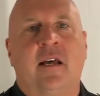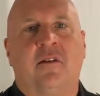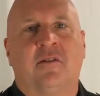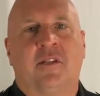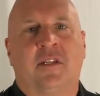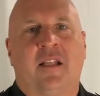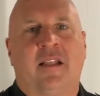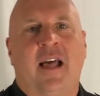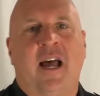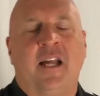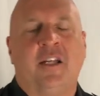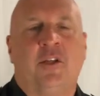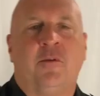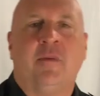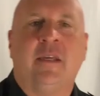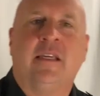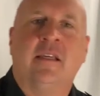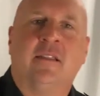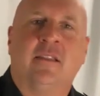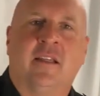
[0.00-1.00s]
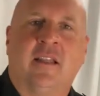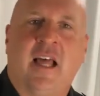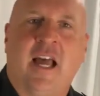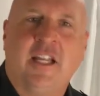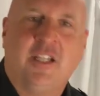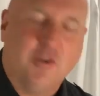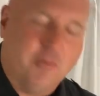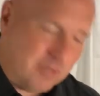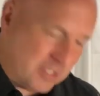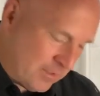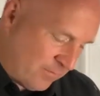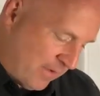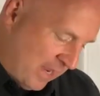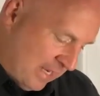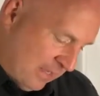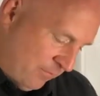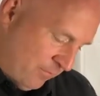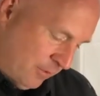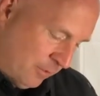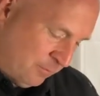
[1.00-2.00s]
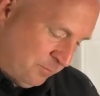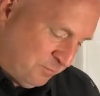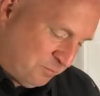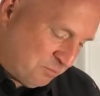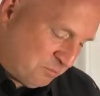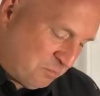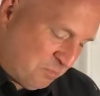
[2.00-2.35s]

tells Elijah because Elijah was faithful.